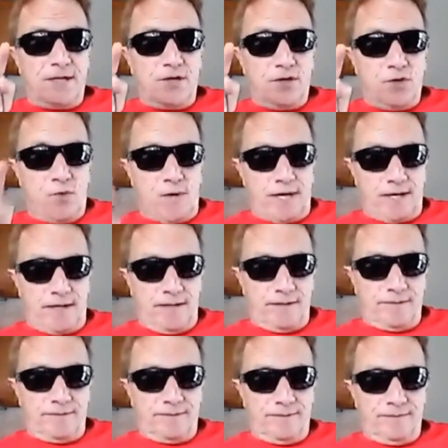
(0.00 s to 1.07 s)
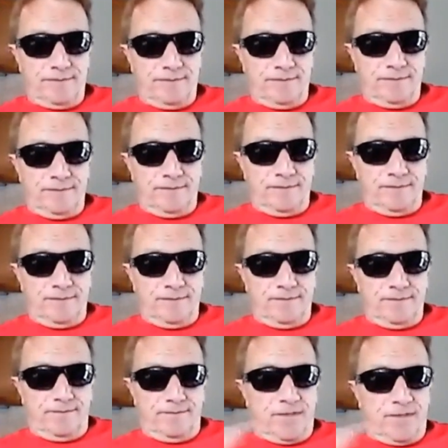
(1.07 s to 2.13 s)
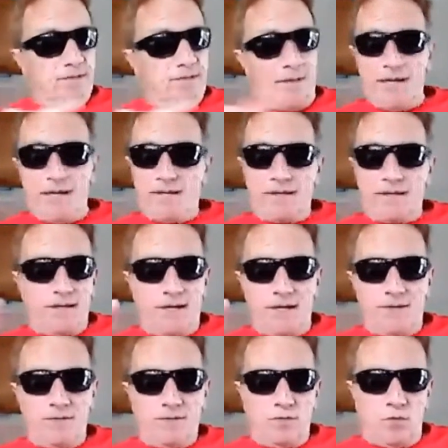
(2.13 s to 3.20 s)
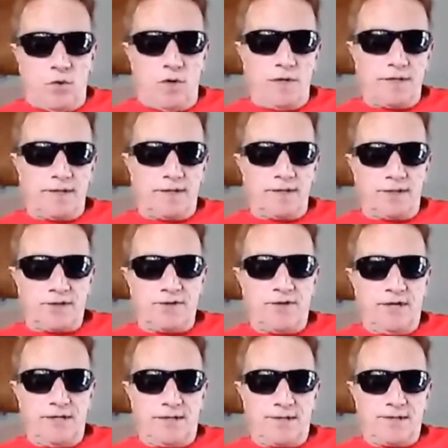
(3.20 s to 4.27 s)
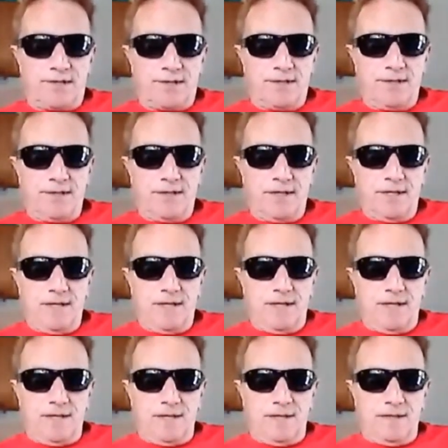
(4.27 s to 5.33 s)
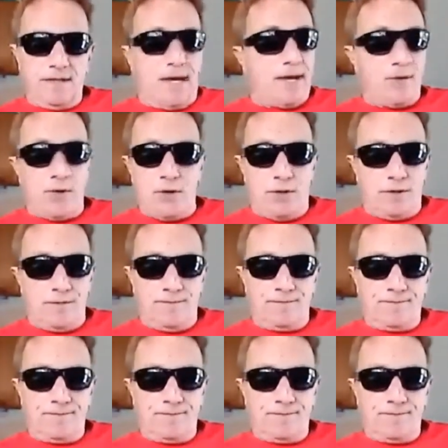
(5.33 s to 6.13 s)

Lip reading: quick. This man cannot walk the streets at all.